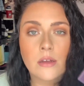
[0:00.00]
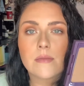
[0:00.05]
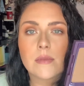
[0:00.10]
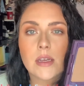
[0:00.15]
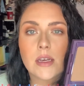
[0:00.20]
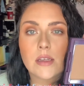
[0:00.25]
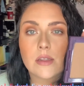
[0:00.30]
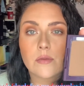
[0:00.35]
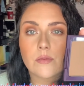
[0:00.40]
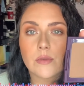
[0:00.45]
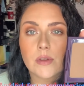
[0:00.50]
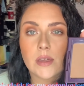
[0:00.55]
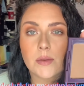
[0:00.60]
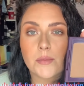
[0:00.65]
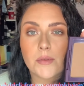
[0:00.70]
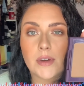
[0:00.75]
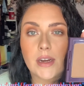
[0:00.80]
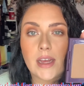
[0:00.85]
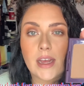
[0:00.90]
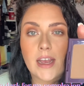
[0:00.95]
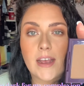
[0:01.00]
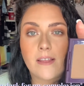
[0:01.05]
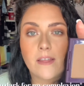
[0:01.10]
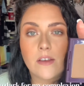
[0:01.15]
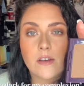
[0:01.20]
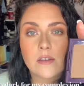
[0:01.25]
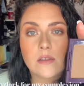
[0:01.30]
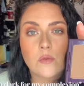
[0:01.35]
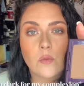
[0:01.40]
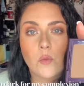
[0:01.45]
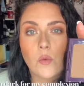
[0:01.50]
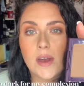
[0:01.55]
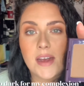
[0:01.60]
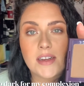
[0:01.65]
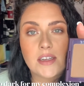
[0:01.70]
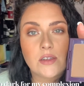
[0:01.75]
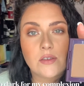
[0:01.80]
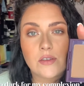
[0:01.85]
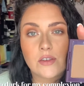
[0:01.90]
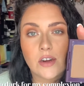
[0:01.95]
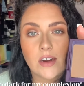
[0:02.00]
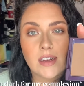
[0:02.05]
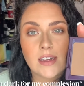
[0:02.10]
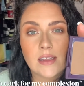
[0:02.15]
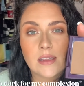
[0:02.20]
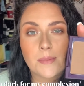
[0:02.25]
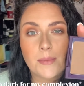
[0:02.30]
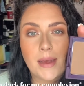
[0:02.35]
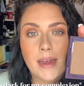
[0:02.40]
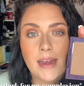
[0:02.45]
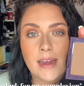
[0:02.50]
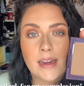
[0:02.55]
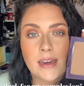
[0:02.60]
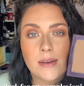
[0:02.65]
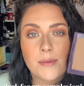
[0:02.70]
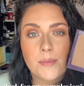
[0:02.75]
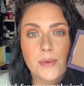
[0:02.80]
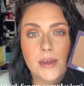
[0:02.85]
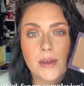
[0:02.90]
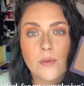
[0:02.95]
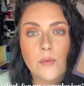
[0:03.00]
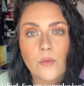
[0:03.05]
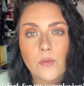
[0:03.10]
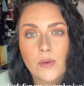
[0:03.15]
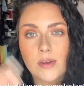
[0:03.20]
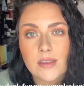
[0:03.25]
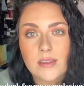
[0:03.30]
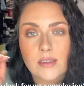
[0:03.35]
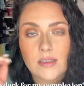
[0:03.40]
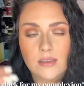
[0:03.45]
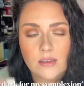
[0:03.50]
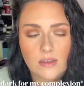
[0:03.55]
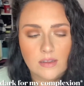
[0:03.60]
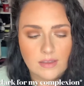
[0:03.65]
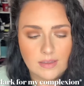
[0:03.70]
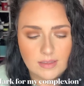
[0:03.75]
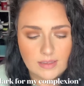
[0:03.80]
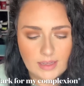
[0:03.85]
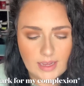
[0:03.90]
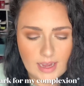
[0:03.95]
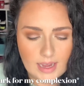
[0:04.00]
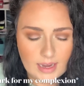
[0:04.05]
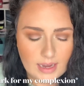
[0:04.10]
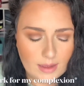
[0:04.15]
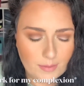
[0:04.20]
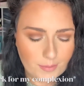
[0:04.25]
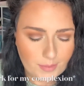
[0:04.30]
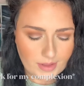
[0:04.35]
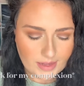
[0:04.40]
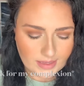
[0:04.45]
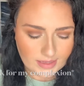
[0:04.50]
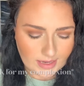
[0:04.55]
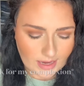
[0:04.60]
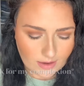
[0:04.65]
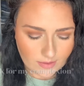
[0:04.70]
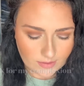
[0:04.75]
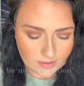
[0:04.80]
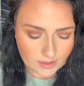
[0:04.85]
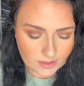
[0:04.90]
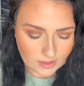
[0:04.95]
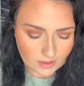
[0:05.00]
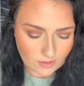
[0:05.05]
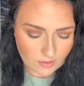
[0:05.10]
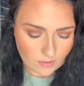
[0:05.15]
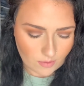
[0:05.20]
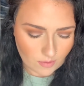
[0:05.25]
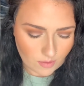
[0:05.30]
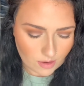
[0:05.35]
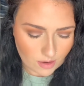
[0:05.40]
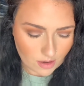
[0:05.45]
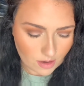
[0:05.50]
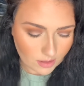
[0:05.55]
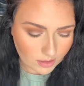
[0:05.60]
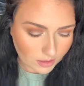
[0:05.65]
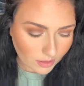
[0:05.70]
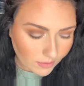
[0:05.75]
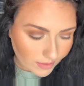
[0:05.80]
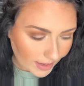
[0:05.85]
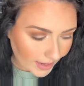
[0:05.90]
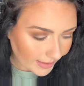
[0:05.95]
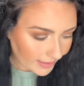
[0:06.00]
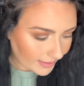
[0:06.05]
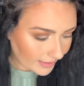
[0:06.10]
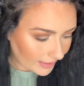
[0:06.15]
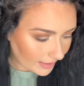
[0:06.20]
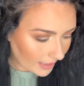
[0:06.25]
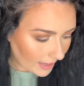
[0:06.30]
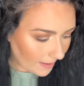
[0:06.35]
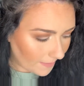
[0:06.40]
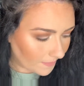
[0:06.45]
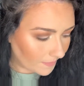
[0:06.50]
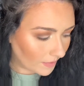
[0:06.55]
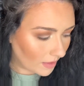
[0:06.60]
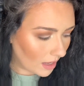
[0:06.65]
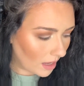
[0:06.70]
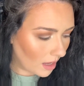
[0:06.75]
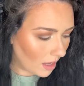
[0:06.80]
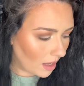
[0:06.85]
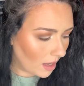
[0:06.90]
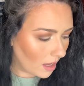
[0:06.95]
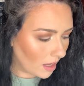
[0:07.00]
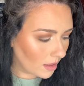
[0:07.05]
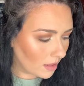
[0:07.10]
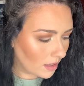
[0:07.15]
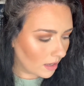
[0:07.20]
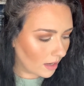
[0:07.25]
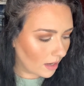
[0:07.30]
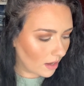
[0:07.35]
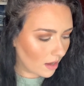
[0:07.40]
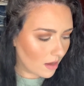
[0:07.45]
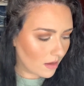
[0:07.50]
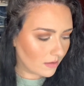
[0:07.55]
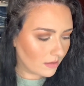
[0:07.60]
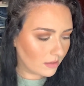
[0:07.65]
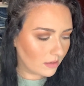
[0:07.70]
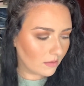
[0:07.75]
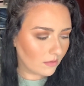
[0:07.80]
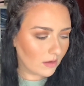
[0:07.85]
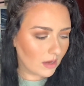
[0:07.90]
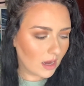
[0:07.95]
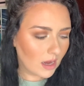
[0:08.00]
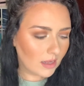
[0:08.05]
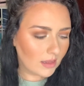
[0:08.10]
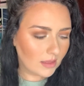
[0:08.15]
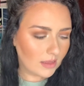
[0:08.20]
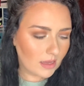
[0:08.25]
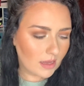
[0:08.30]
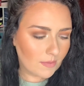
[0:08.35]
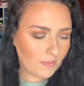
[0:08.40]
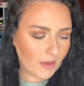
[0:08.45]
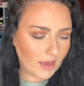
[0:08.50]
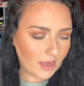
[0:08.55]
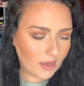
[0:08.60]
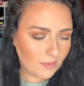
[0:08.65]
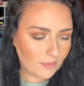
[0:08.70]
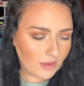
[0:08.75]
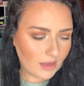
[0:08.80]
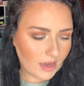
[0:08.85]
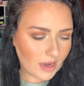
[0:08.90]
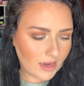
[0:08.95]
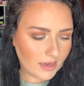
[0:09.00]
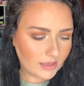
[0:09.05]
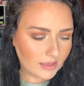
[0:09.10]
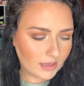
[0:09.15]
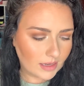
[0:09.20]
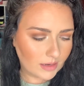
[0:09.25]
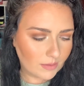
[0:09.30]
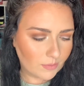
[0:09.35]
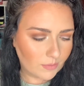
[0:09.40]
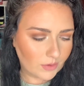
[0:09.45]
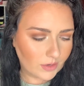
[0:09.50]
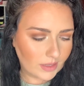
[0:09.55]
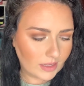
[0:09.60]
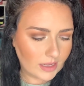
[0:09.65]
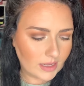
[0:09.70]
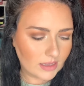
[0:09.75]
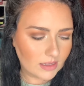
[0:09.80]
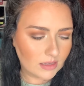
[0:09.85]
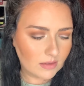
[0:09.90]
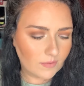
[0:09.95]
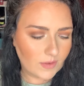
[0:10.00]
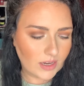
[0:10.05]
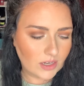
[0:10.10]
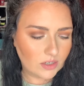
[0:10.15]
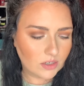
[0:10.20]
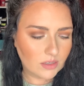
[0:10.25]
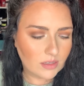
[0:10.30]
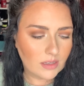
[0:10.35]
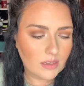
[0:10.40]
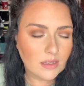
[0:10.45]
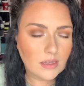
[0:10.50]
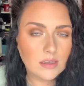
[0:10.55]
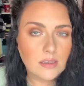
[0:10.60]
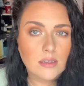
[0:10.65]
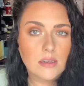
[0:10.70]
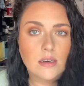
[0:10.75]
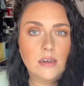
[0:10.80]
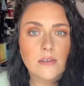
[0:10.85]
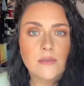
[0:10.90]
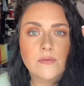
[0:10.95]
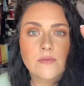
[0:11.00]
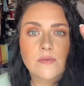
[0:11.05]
It's really pretty. It looks way too dark in the pan, but once it's on the skin, it blends out so nicely. And then I also got the Makeup Geek Skin Brilliance Facial Elixir.